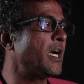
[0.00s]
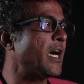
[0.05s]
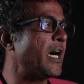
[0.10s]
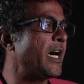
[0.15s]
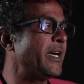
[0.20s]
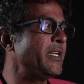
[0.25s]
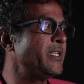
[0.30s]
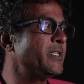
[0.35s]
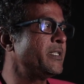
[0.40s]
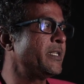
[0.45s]

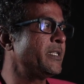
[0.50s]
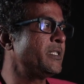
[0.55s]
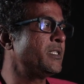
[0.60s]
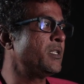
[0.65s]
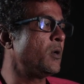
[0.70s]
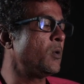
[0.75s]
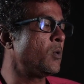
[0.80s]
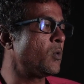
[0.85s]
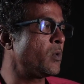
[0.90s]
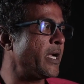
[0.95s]
either at the
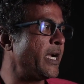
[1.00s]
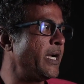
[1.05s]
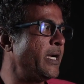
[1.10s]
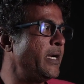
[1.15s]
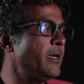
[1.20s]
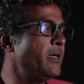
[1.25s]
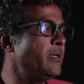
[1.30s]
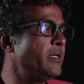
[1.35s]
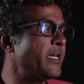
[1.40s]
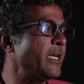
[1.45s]
low tide
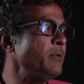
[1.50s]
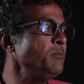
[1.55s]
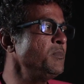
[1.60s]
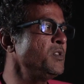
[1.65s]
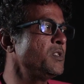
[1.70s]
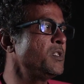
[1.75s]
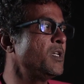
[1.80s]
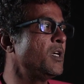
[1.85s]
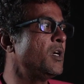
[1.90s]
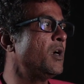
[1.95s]

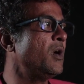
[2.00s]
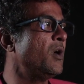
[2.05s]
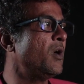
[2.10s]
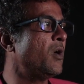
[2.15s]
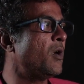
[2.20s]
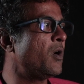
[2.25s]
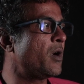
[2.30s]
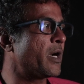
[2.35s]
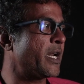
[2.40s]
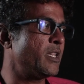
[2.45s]
times
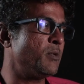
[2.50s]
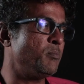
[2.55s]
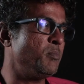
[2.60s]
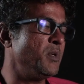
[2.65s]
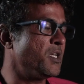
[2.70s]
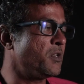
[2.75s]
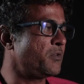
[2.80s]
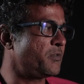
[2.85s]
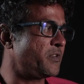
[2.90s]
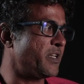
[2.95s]
or at the
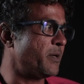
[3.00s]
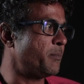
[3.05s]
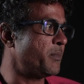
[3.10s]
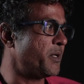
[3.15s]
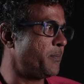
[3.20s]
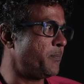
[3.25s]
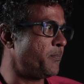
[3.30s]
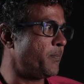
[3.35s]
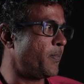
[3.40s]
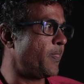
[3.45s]
peak of summer,
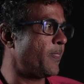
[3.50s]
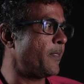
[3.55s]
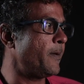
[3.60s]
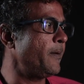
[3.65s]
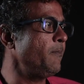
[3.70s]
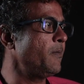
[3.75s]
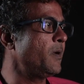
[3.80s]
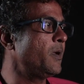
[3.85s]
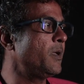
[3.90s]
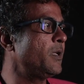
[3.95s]
right?